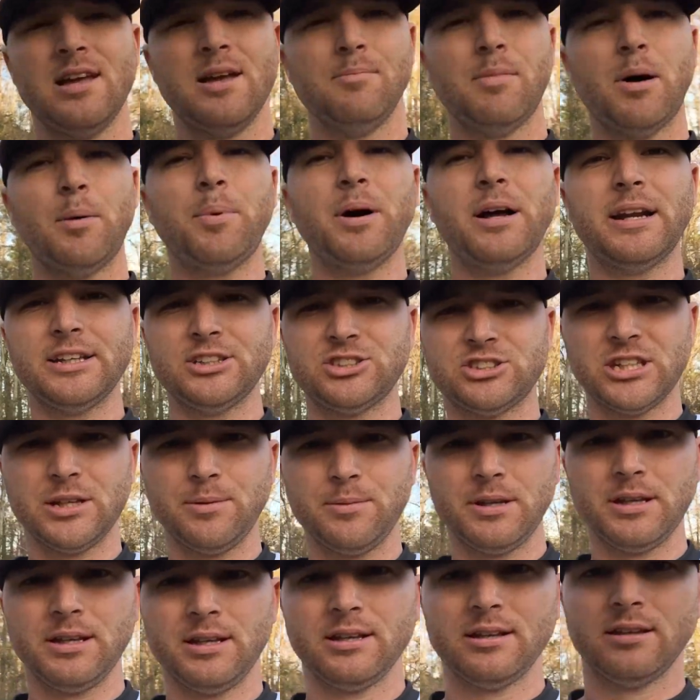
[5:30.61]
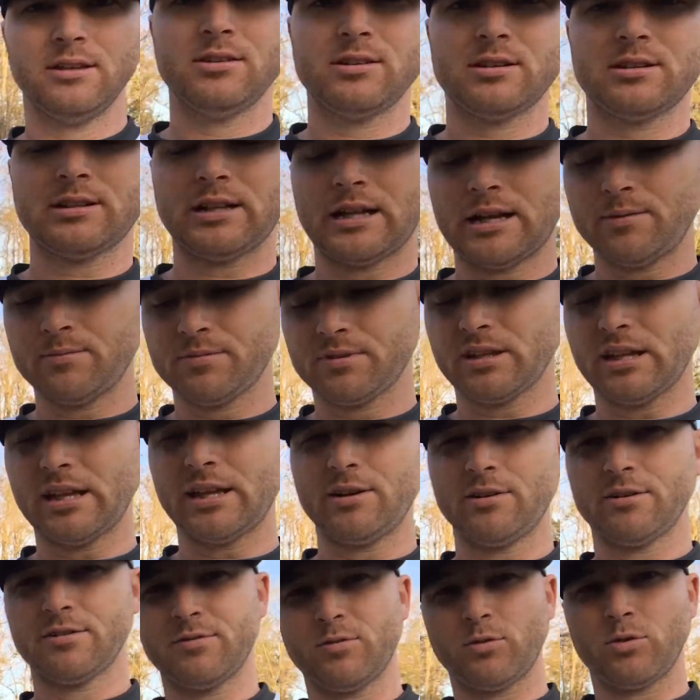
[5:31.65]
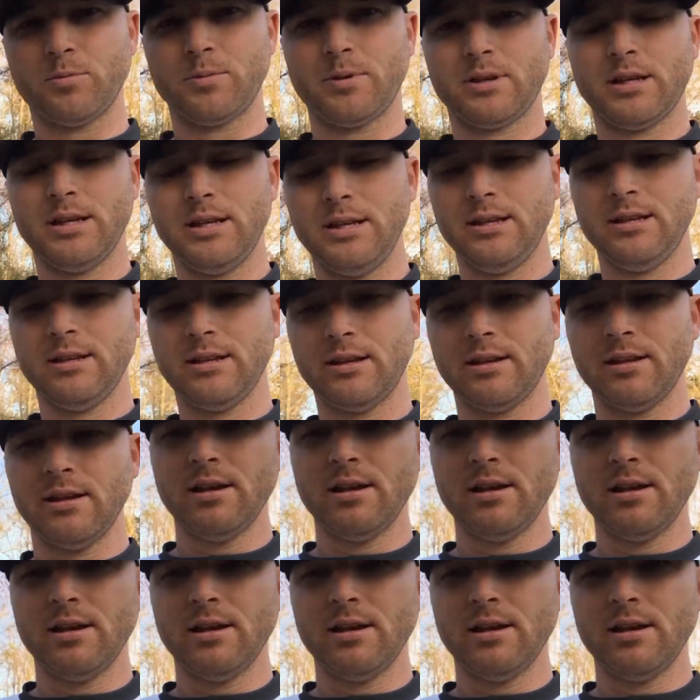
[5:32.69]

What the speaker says: My buddy Jimmy climbs ladders for me.